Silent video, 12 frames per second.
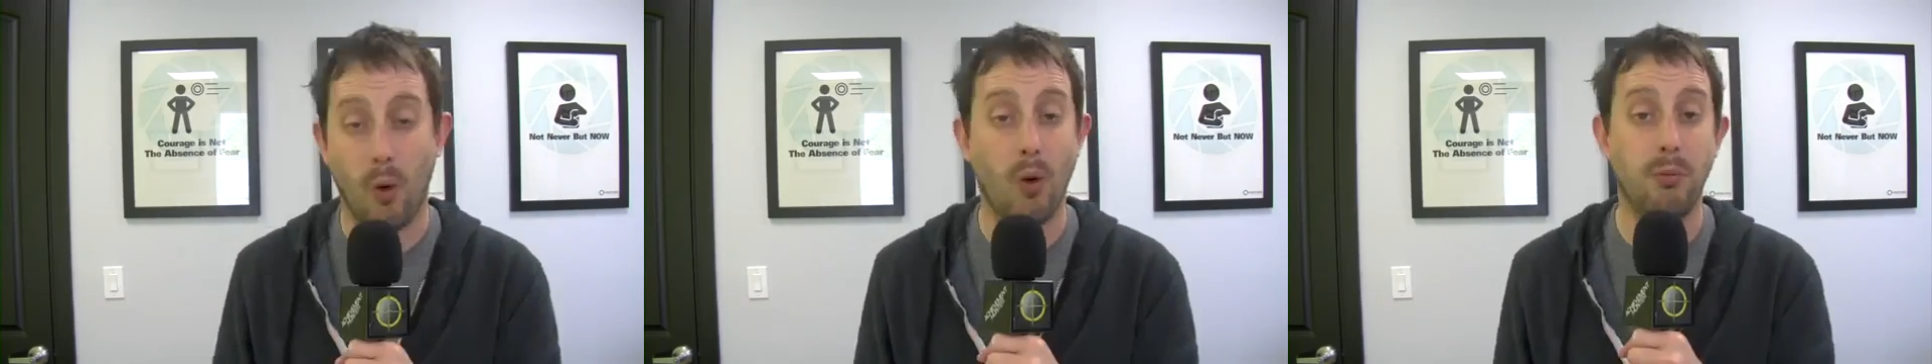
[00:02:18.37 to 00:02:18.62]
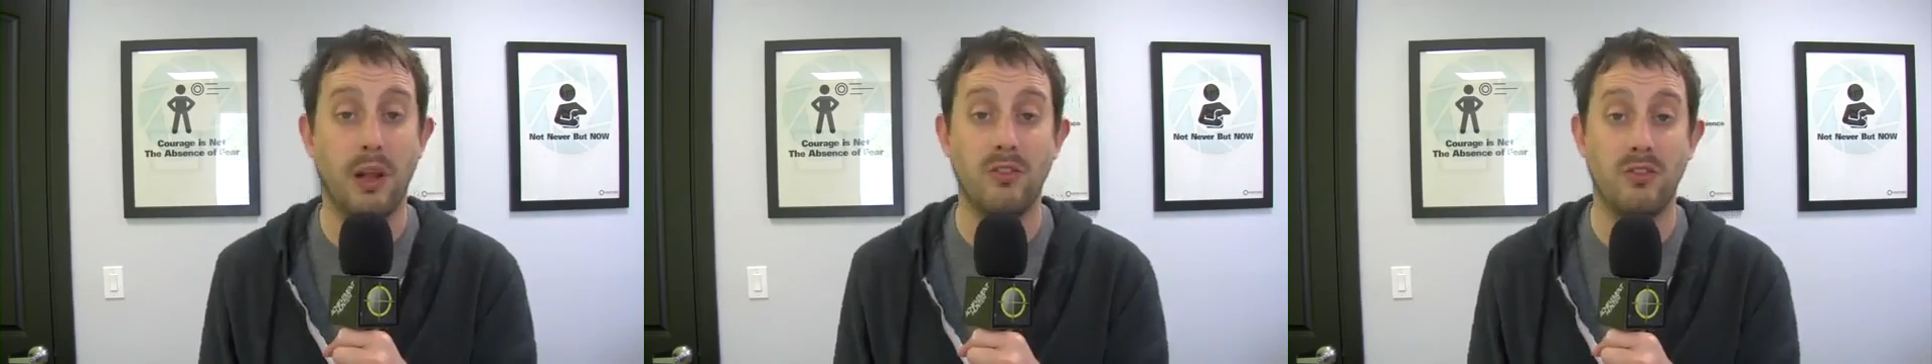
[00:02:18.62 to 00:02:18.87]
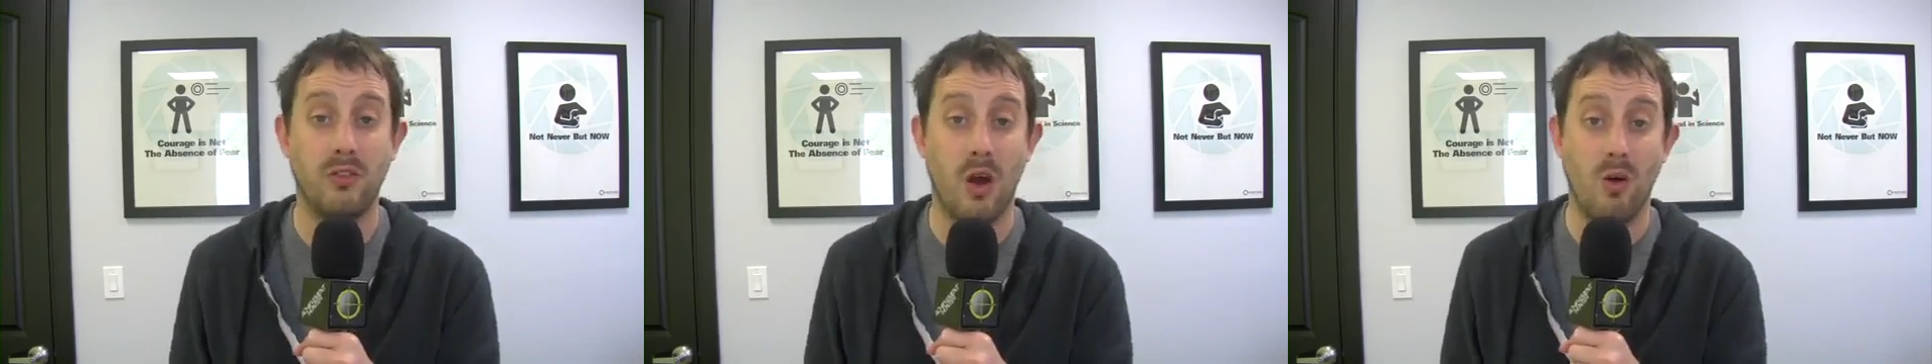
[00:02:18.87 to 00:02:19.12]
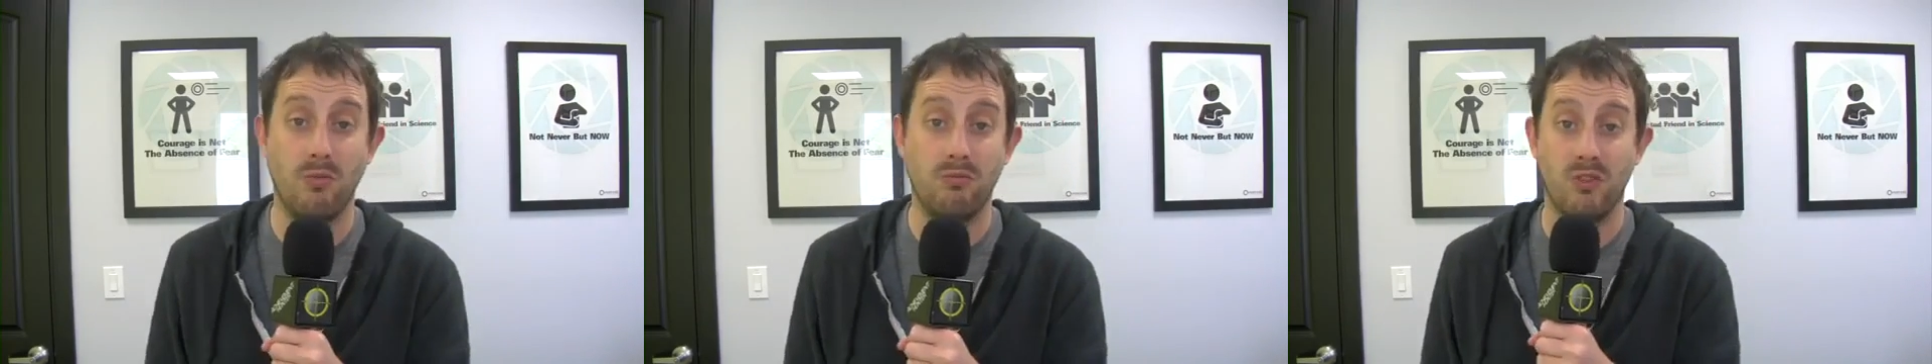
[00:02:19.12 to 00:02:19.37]
or
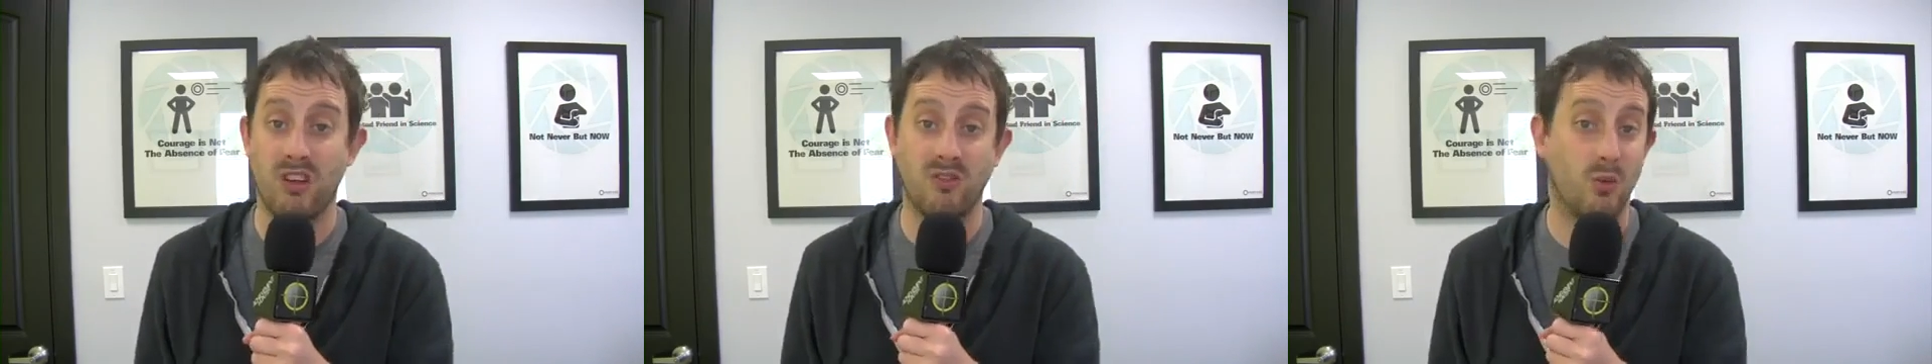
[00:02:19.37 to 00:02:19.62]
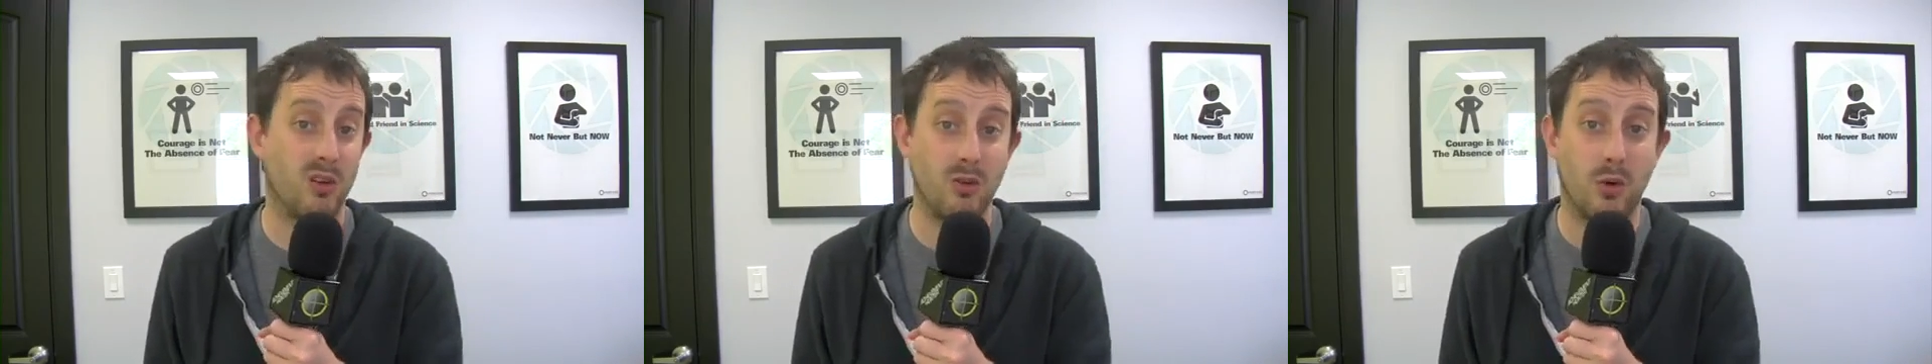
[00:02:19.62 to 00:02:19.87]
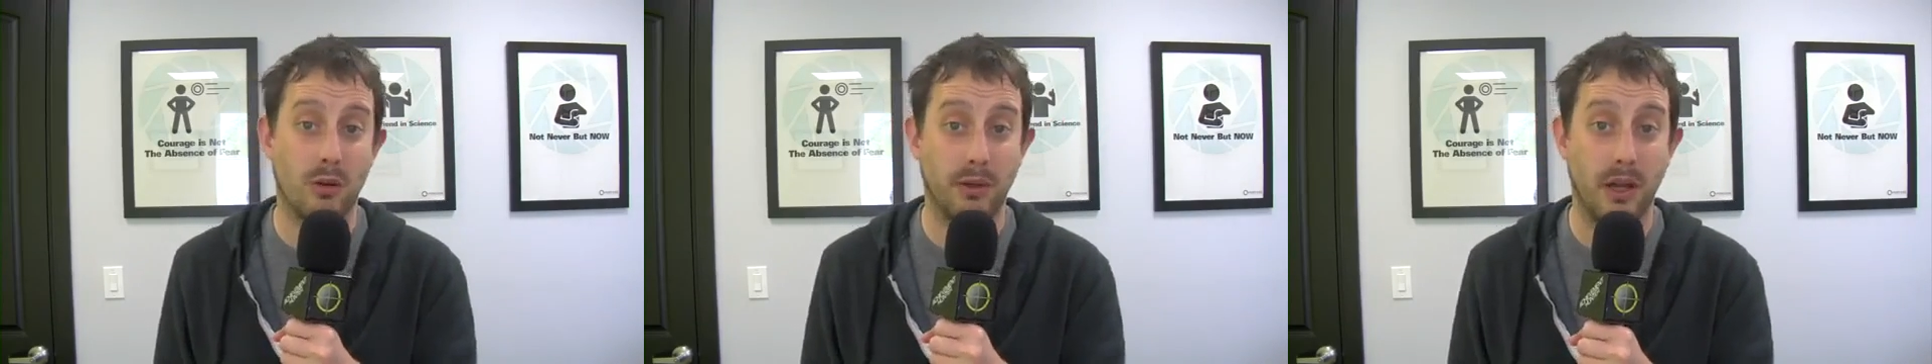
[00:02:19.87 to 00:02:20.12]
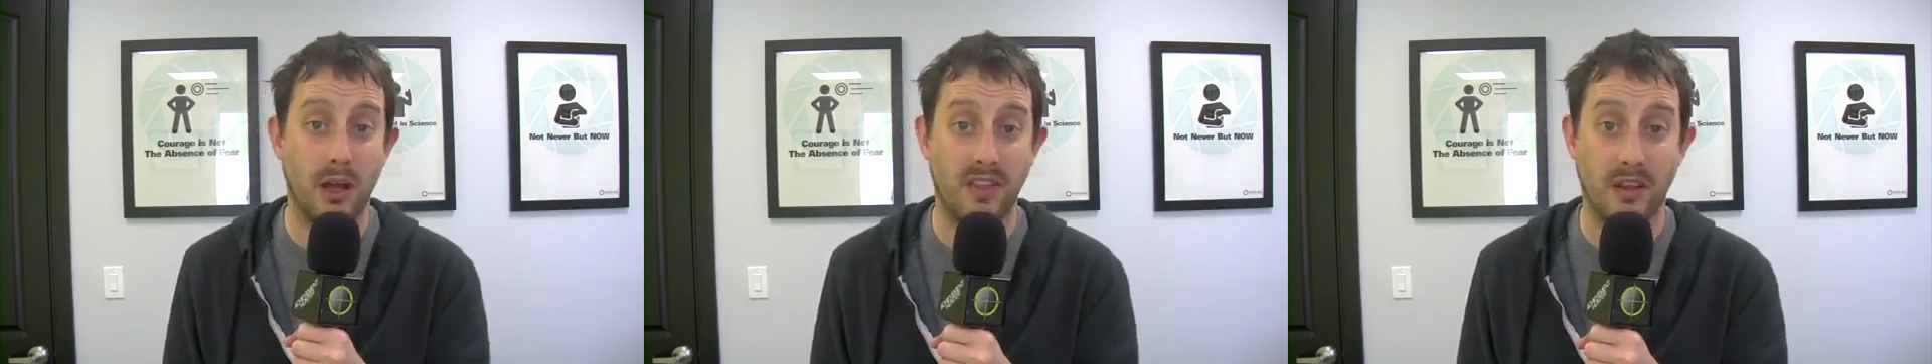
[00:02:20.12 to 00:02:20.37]
Bloodstone, whichever one you want to
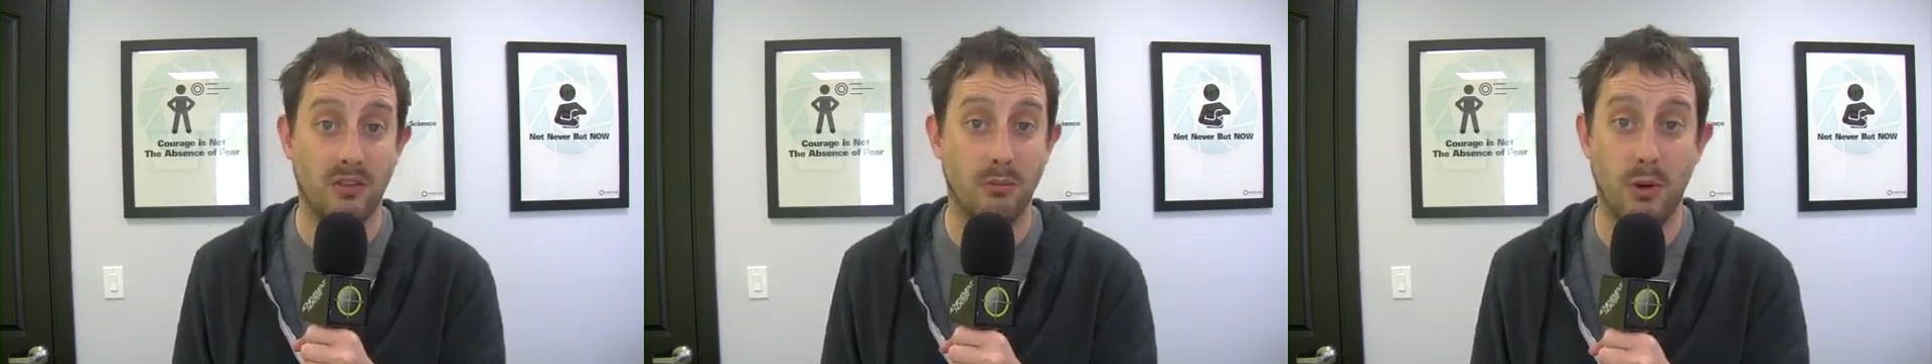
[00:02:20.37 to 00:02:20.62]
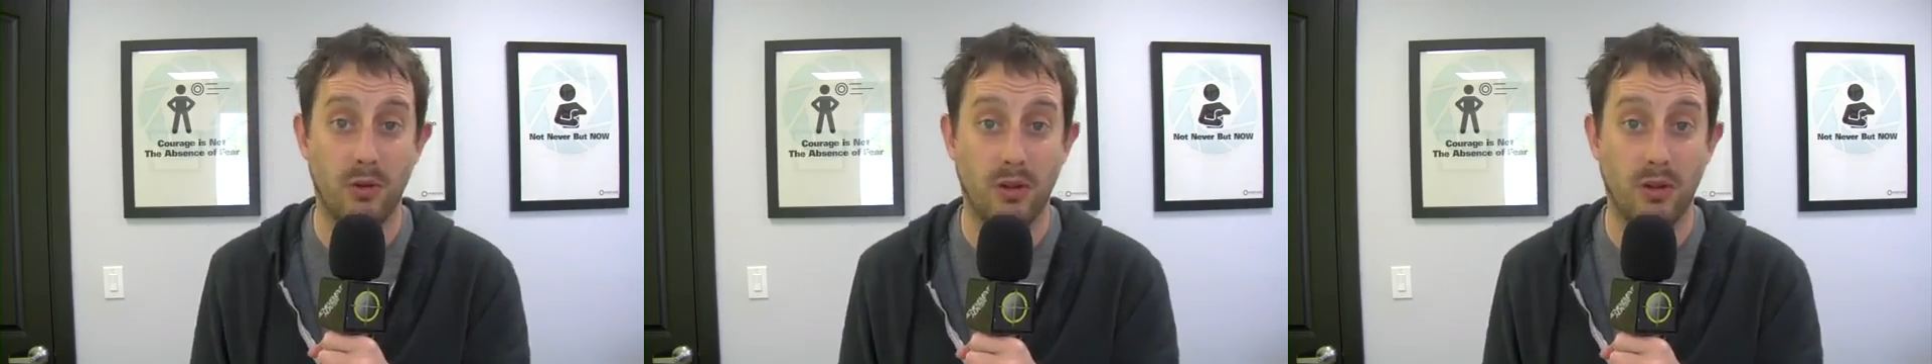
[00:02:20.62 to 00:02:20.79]
play. I think it's in both